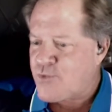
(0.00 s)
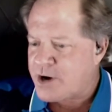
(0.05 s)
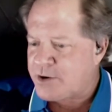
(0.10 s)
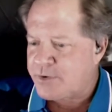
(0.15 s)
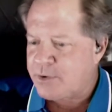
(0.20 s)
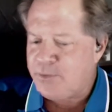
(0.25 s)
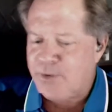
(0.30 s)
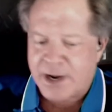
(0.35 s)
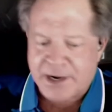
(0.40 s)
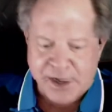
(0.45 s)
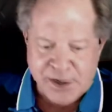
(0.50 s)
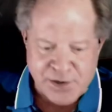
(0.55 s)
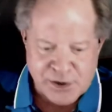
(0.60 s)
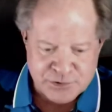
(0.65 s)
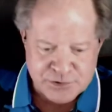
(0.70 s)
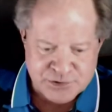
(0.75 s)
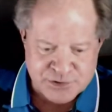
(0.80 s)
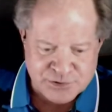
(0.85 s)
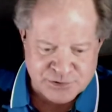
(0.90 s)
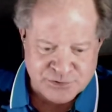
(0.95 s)
do we want to go
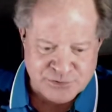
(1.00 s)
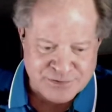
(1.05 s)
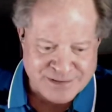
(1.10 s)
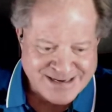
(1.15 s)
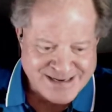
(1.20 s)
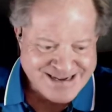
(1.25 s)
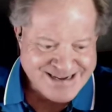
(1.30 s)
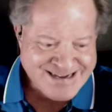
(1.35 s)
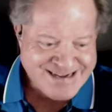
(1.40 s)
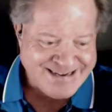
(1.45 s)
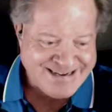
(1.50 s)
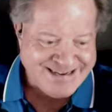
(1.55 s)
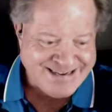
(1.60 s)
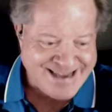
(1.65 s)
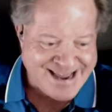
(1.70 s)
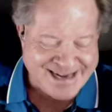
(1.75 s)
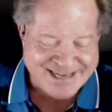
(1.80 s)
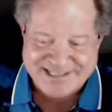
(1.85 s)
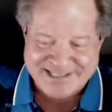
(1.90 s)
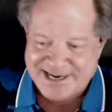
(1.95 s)
to
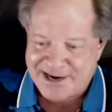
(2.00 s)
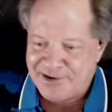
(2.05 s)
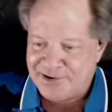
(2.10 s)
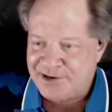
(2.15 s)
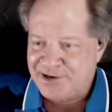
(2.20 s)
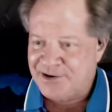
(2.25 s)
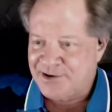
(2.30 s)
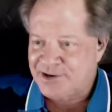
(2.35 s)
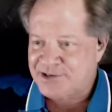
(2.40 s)
next out here?